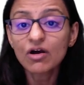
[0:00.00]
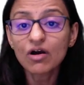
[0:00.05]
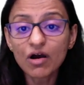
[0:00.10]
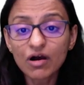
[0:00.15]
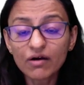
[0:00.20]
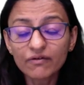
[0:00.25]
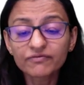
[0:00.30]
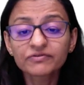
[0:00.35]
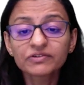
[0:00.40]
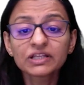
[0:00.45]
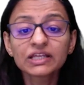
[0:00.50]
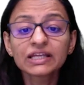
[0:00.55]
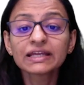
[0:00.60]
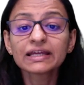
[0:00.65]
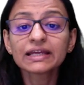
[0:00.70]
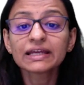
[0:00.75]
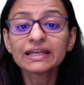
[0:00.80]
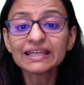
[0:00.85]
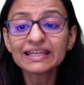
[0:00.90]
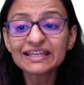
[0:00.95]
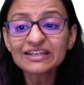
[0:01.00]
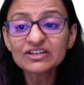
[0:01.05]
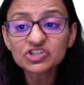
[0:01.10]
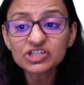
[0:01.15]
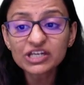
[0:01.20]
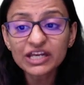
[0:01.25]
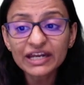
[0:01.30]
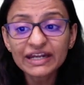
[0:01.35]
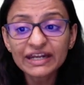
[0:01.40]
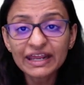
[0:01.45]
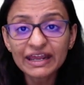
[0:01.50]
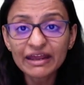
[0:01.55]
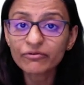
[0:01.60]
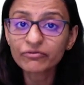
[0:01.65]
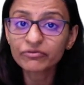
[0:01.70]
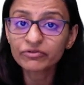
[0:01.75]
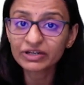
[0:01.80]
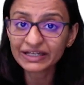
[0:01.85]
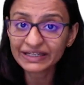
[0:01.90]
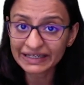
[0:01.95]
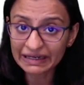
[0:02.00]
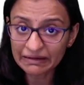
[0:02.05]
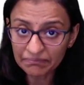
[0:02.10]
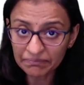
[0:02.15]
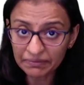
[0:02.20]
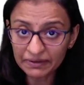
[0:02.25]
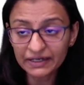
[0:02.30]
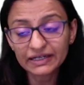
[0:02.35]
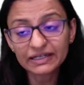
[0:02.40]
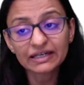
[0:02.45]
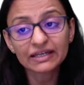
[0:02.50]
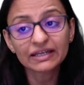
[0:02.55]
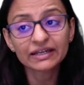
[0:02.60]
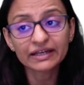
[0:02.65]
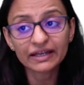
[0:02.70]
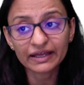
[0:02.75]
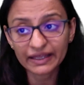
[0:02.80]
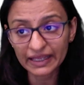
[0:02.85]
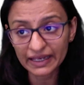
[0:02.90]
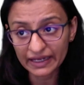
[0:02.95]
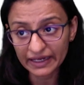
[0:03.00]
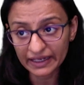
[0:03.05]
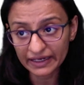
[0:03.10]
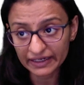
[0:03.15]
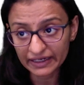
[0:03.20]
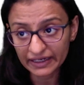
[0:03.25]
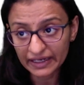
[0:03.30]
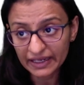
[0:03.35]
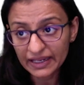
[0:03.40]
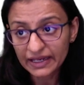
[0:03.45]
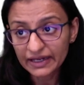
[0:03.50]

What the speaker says: of the each and every template in a gallery.